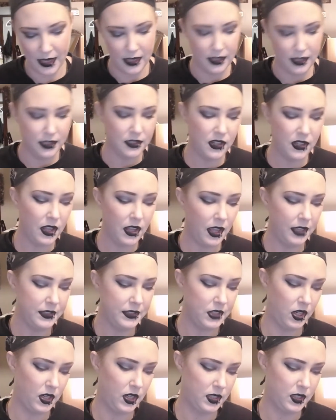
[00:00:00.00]
y'all, I
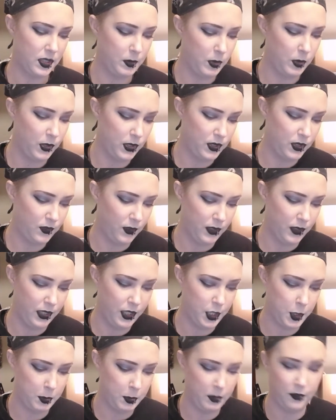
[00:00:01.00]
talked about this
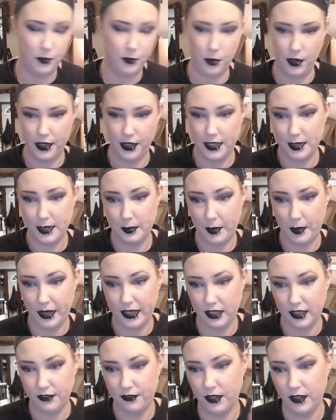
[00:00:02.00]
foundation before, this
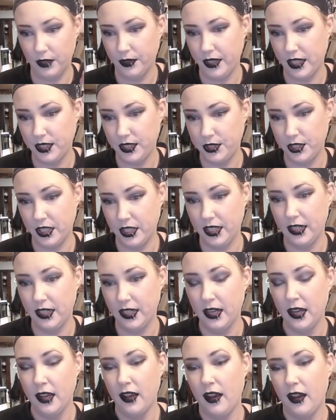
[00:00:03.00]
Becca foundation.
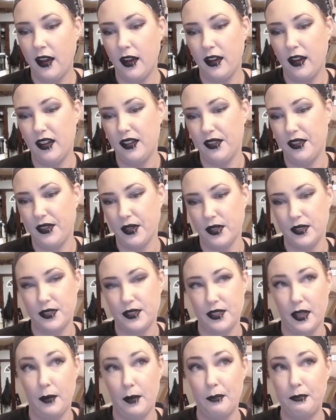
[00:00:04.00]
There is
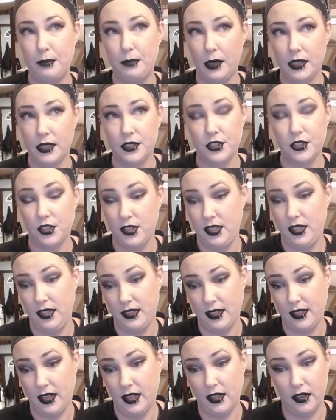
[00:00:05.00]
a bunch of these
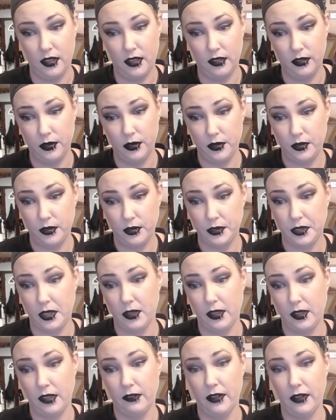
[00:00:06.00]
at our local
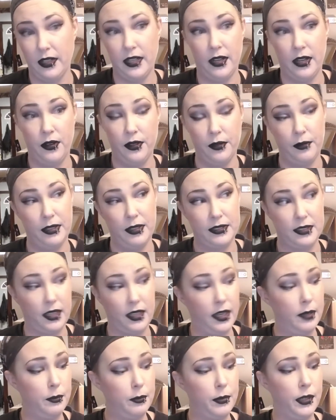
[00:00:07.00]
Target right now on the west
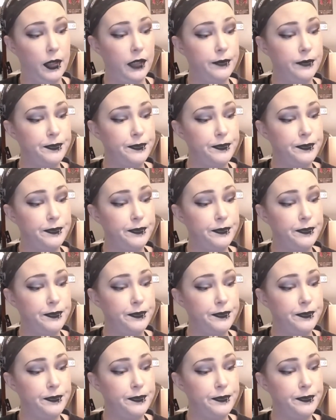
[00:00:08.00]
side, but